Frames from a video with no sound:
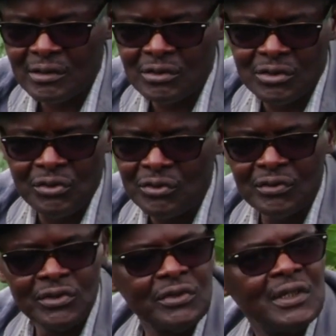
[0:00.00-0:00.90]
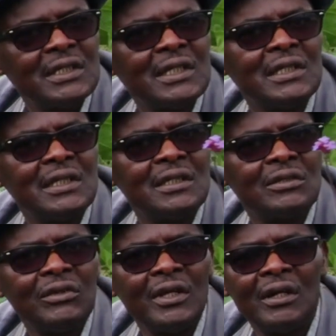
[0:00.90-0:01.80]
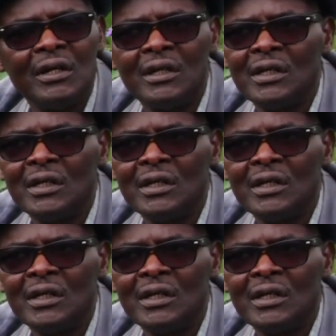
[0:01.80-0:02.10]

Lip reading: to the city. So there